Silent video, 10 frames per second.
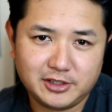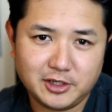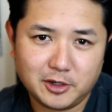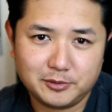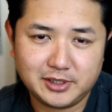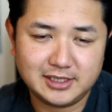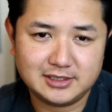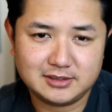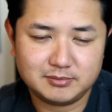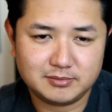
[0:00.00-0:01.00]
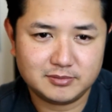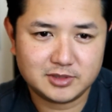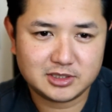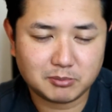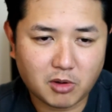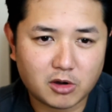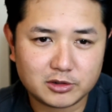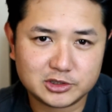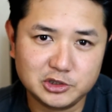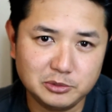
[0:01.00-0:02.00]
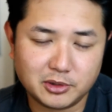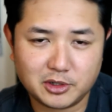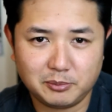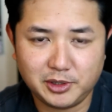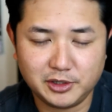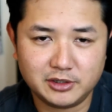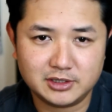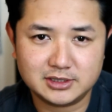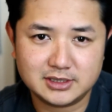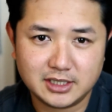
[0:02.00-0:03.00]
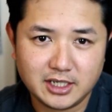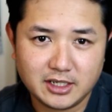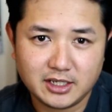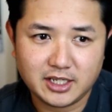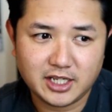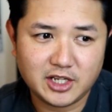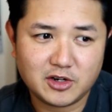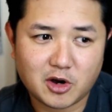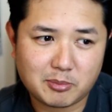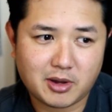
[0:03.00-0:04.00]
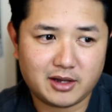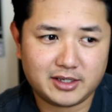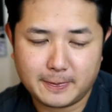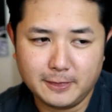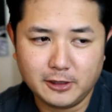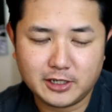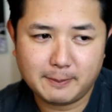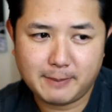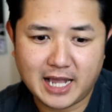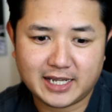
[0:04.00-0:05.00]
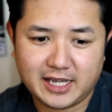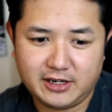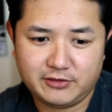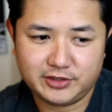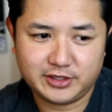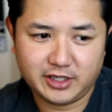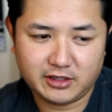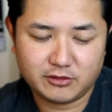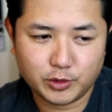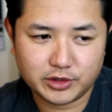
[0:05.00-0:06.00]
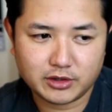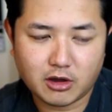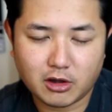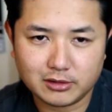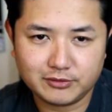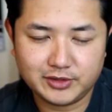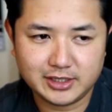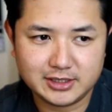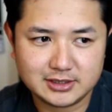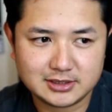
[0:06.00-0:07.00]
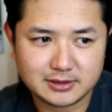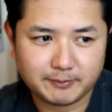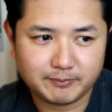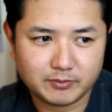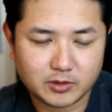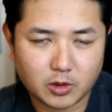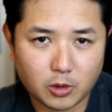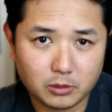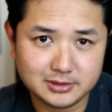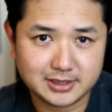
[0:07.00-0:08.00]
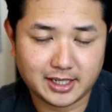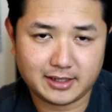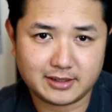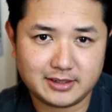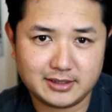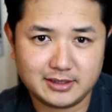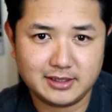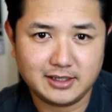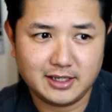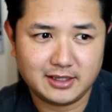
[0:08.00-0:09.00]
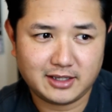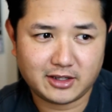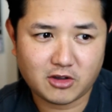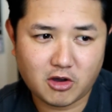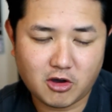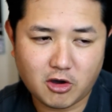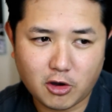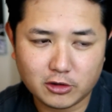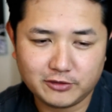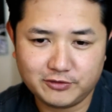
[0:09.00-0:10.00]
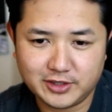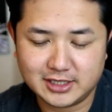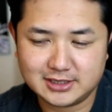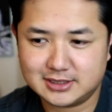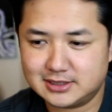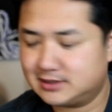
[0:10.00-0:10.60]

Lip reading: you know, these small supercomputers in our pocket. Looking back at everything with all of these old tech, like all of this,